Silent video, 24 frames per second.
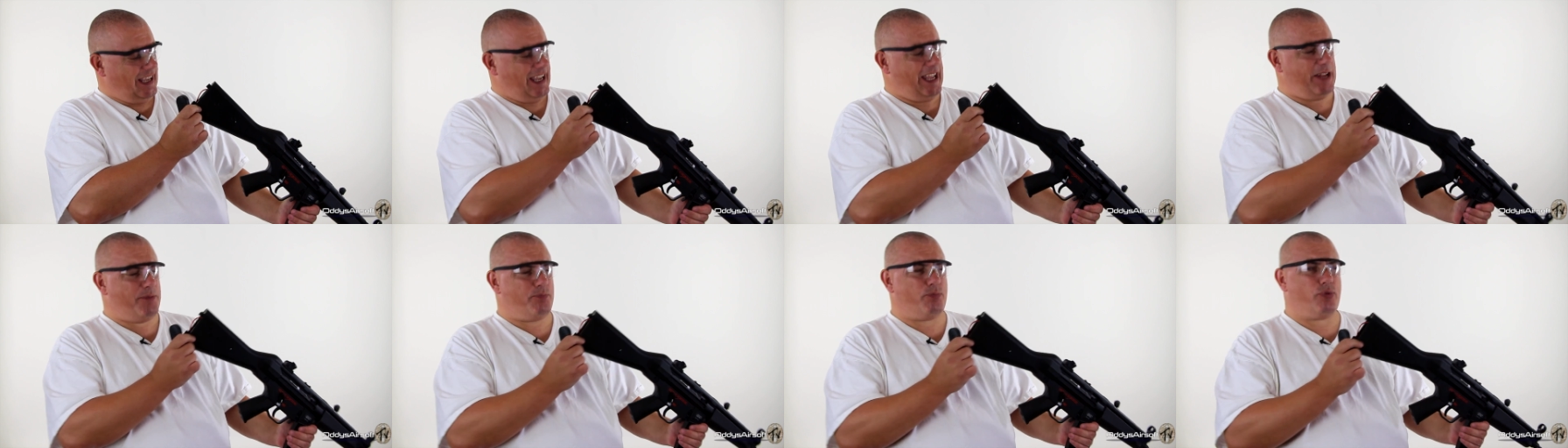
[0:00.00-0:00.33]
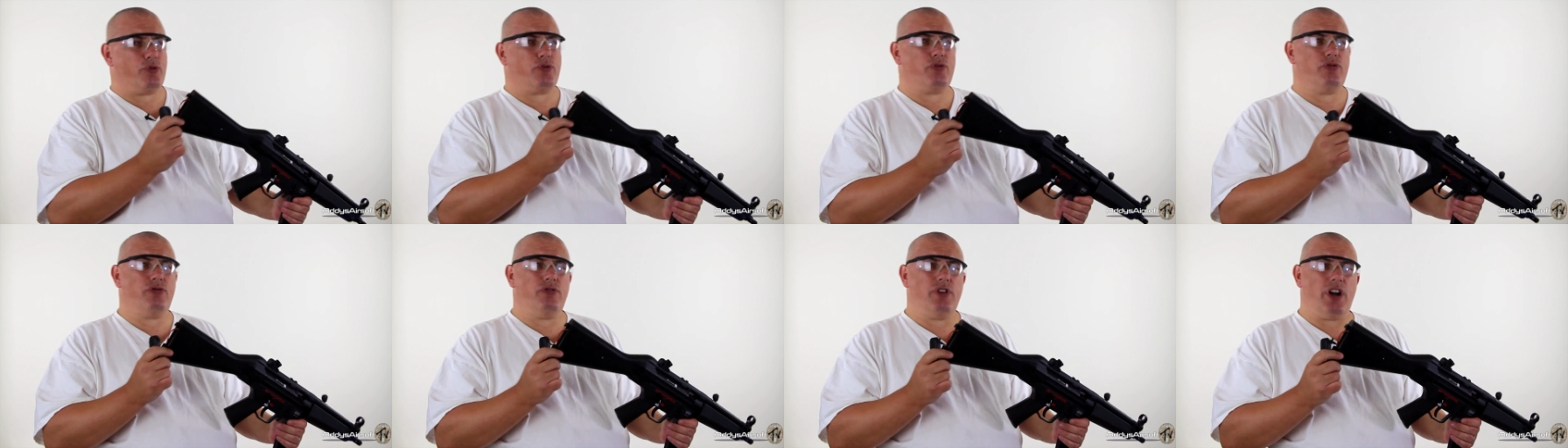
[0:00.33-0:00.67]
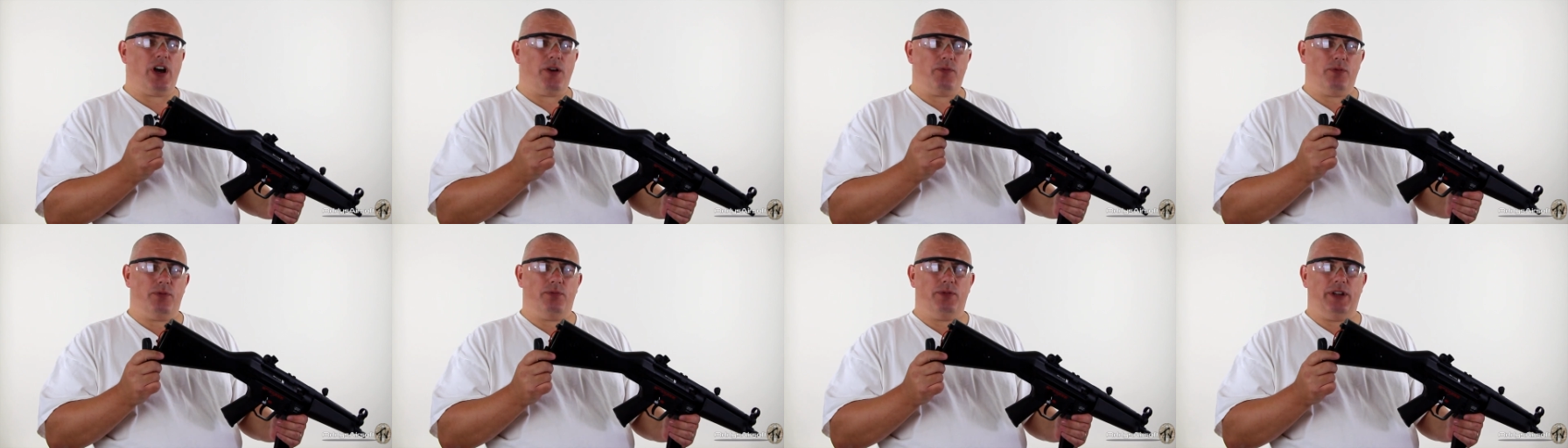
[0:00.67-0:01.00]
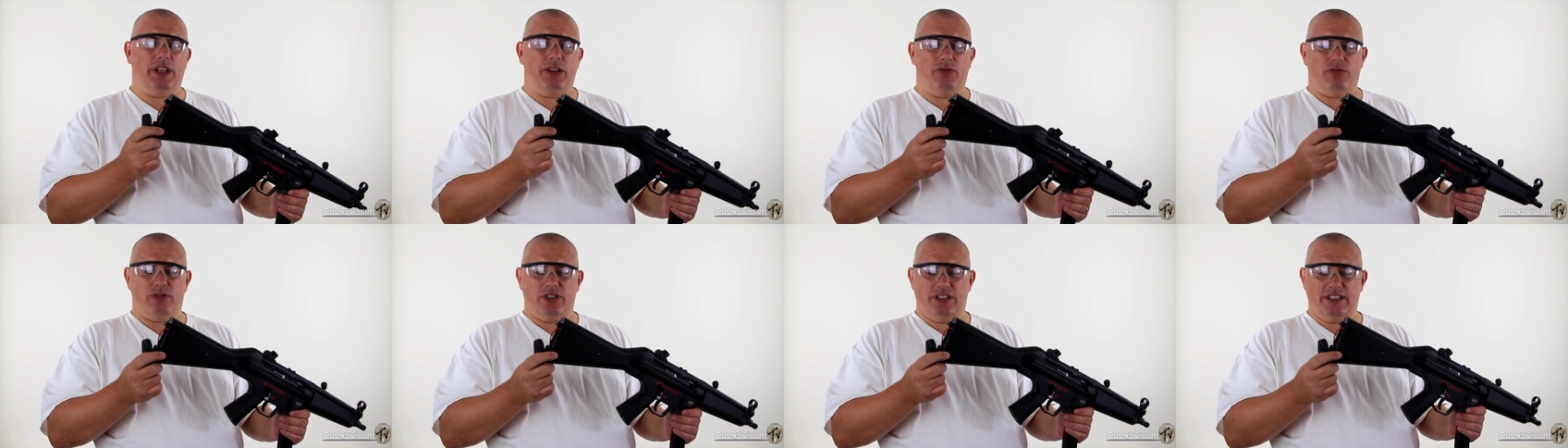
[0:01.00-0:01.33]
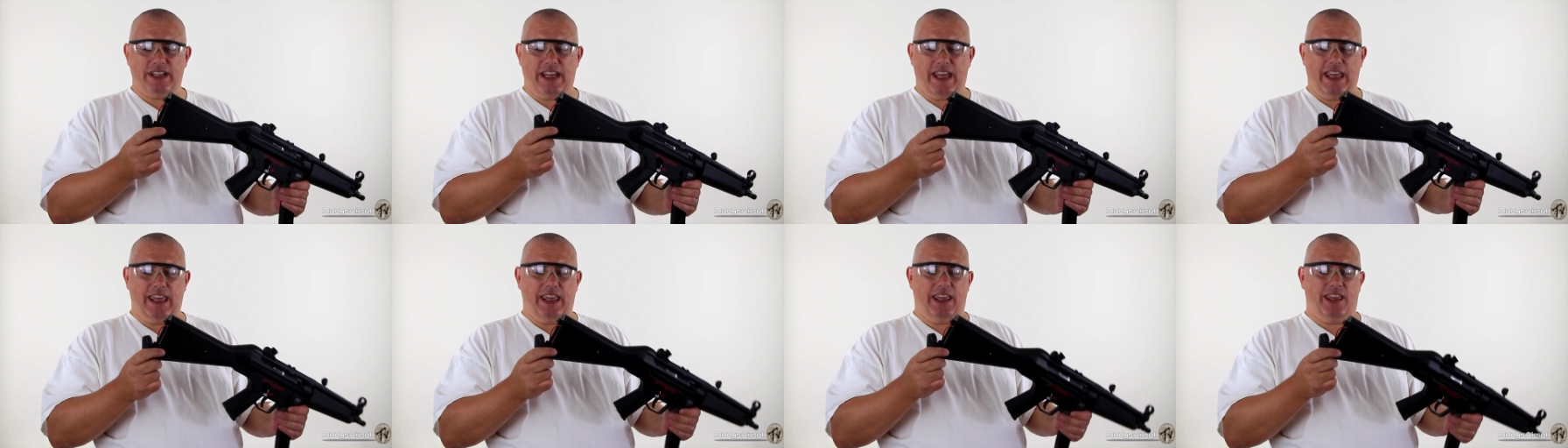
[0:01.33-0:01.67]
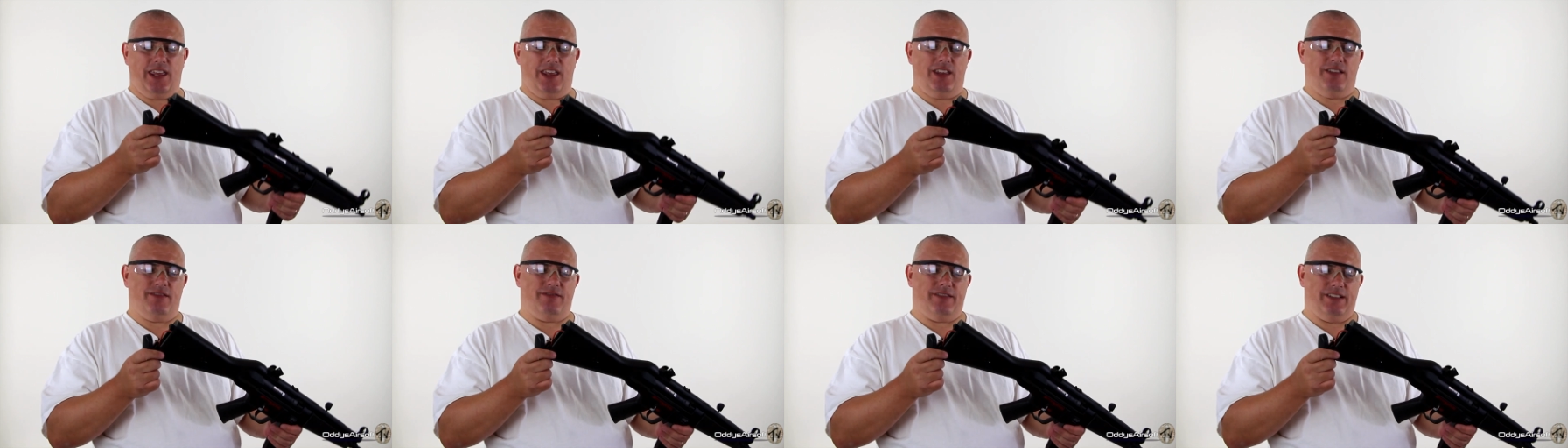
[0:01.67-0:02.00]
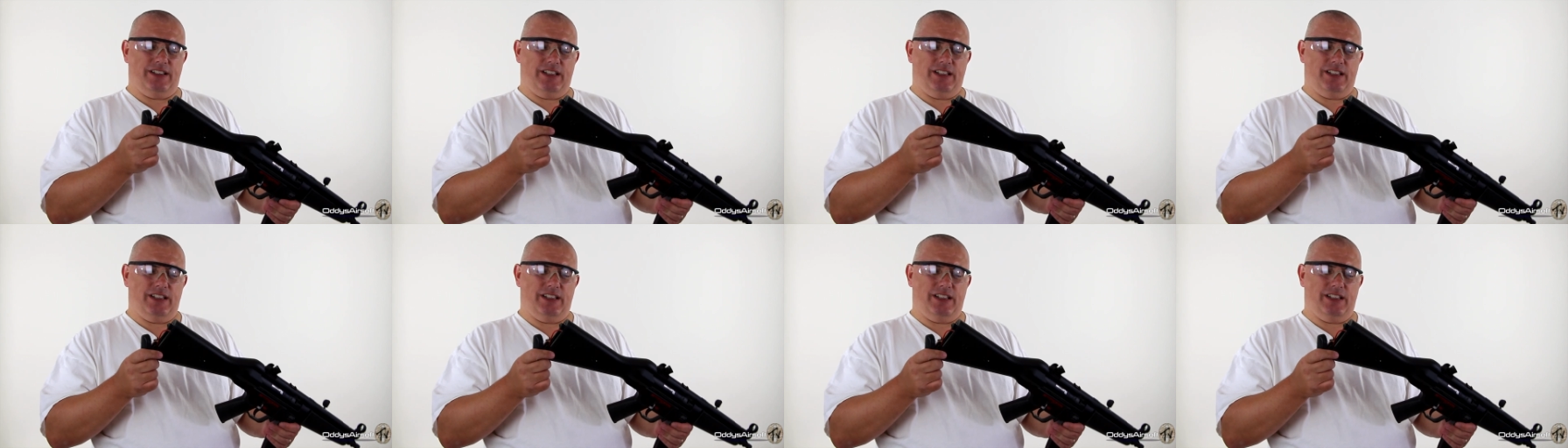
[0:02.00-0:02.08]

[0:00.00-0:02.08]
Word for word: it probably would take